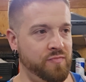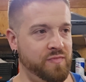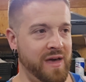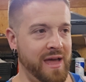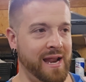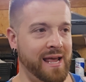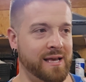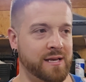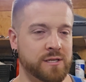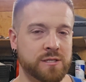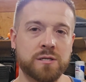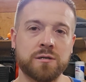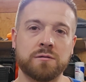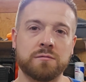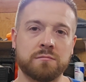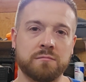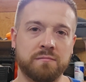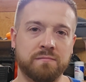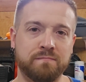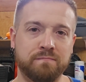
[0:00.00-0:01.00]
that is
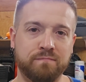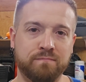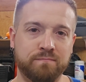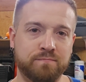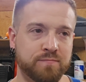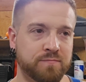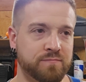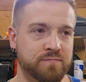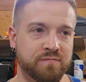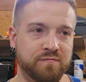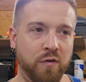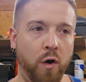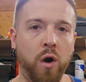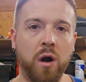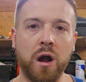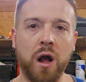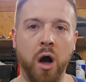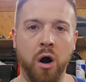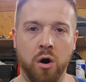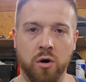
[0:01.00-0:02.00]

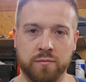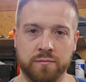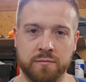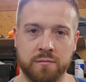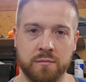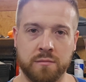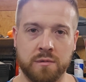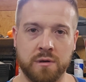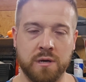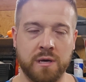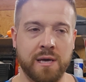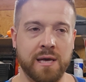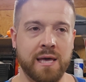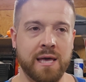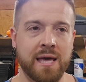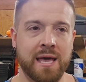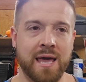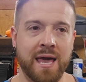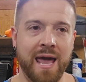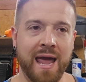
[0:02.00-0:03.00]
far gone,
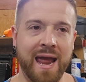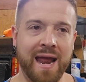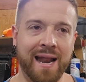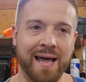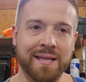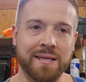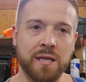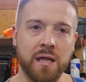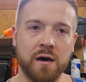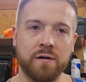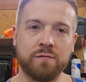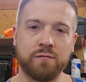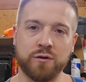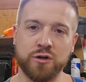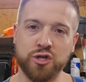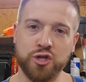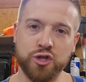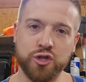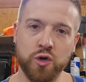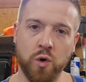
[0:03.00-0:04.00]
and I love
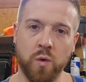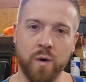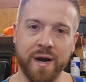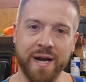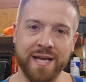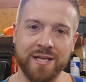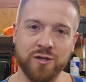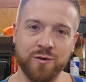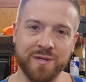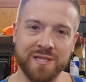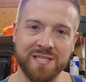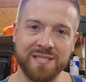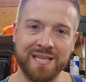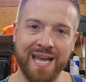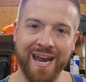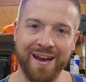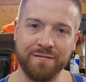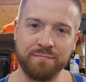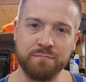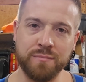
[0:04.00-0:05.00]
restoring it to a
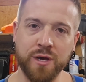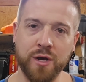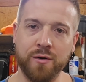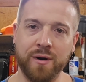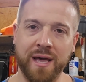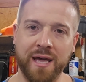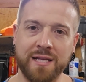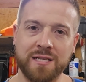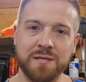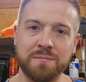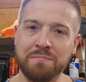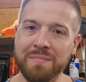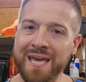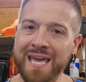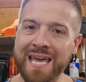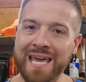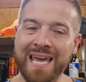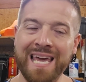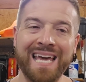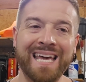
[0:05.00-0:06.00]
state of beauty. To
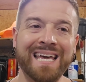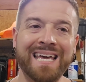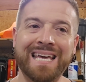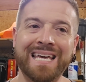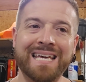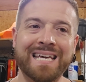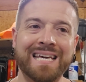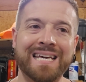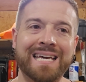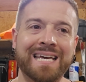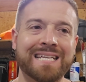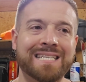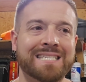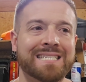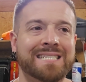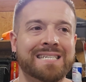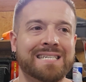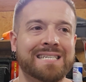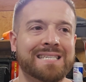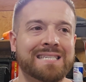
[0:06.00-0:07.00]
me,
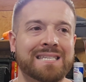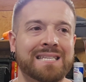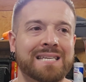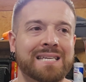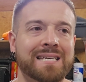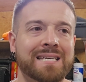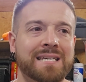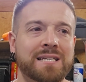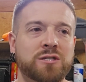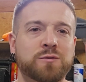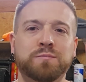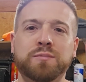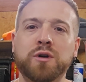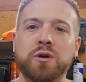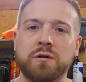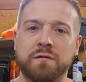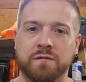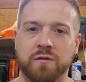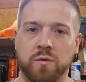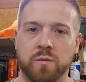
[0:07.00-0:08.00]
it's
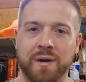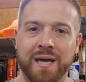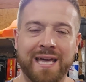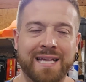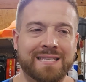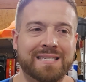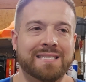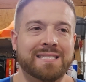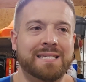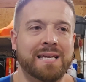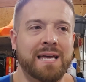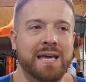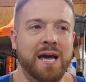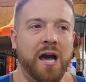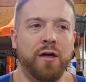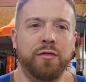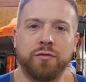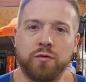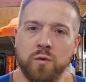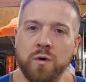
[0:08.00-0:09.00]
beautiful. It's
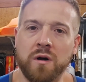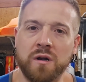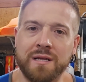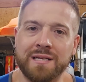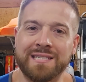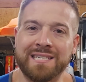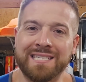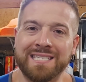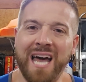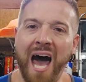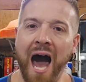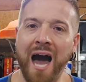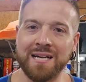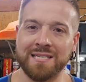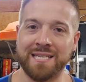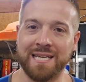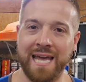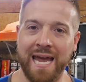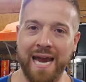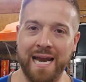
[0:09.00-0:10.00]
a thrill. It's
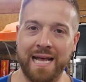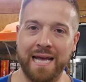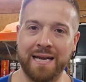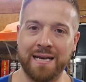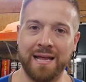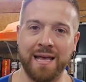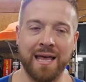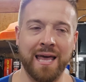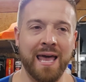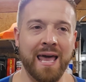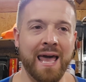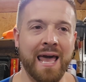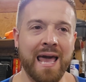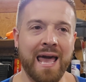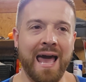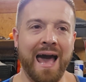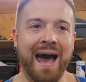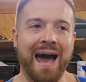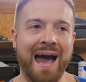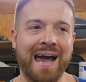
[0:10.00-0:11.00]
intoxicating.
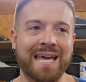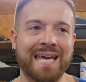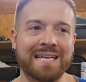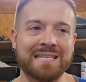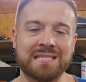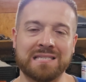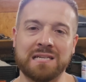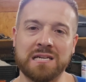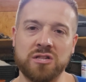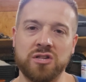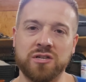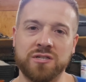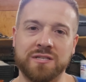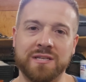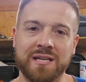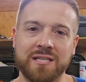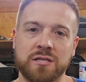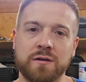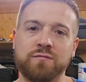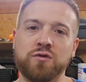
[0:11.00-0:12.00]
I get such a
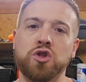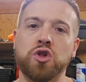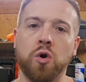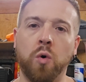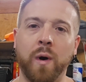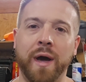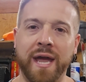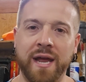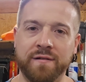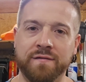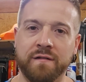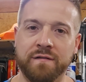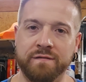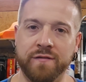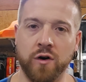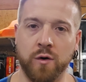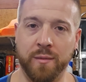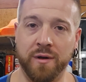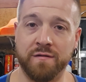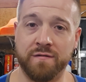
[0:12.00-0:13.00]
sense of joy and
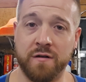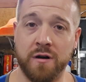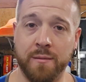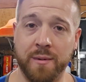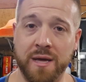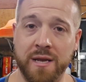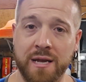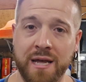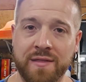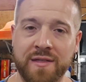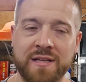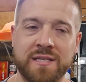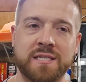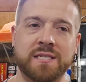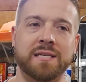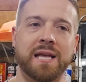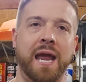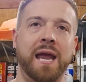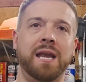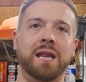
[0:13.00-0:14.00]
fulfillment from it. And then
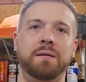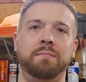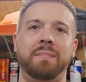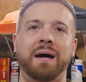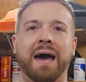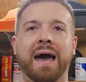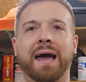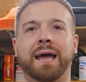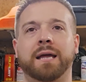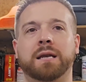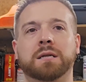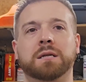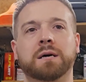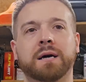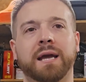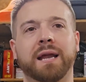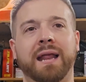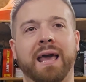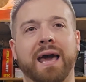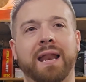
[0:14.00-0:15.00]
standing back and
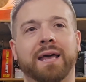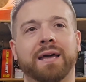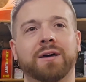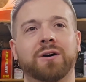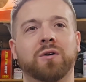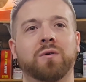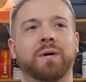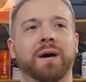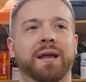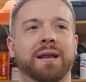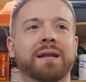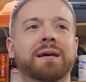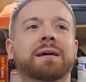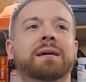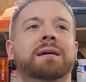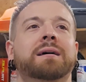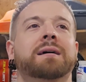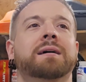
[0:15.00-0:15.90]
looking at it and going,